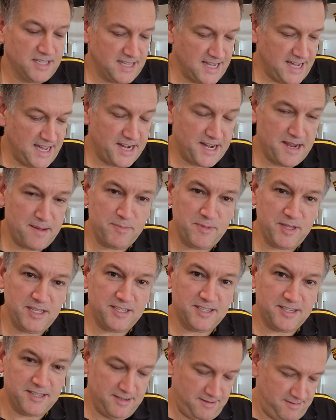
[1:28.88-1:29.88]
cut up
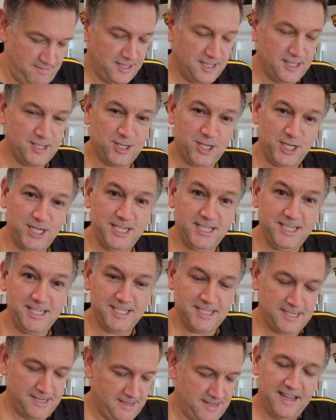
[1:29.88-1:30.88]
this
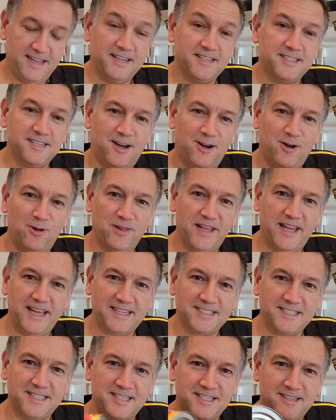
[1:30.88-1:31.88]
cheese, and it's a whole
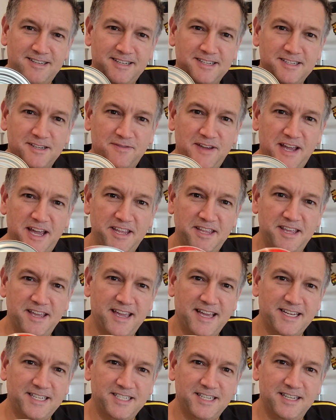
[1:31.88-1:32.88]
exercise of how you
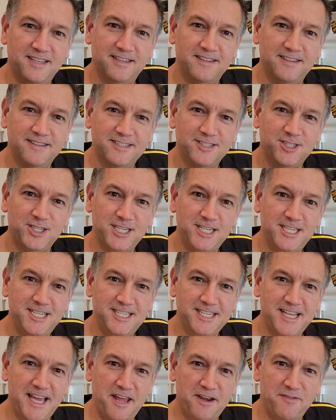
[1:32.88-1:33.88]
get your
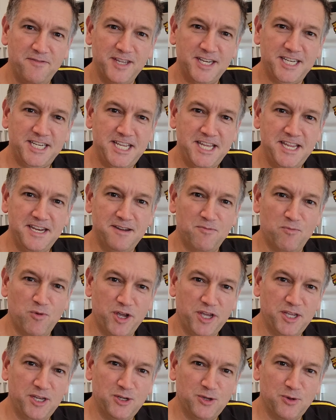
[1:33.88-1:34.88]
cheese out of your tin and
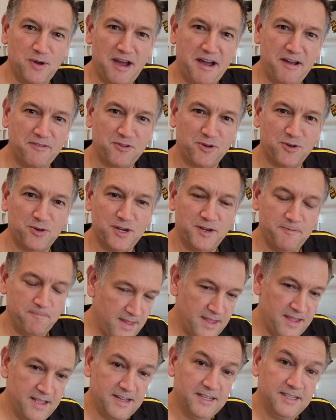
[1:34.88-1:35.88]
what you do after it.
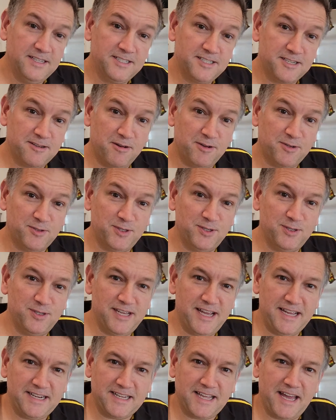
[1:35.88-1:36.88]
So I'll do
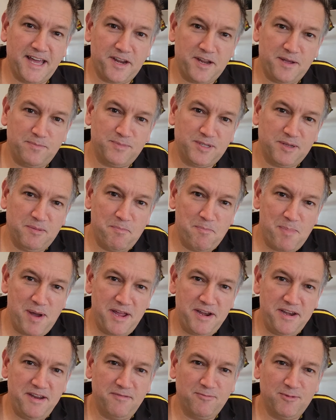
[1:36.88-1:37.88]
that, cut up some
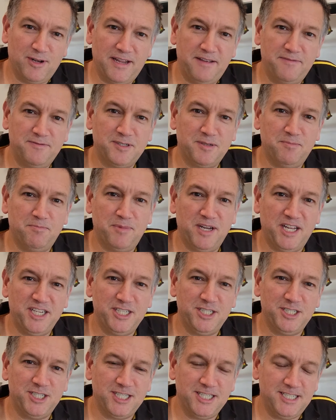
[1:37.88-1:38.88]
bun, and we'll have some bun
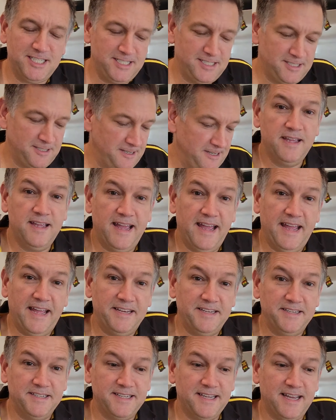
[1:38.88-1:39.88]
and cheese.
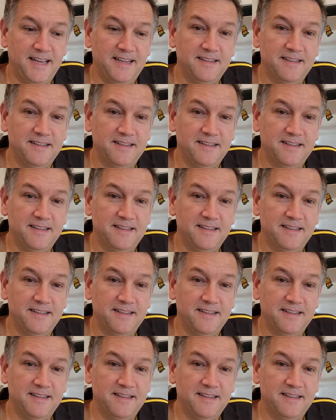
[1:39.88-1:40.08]
And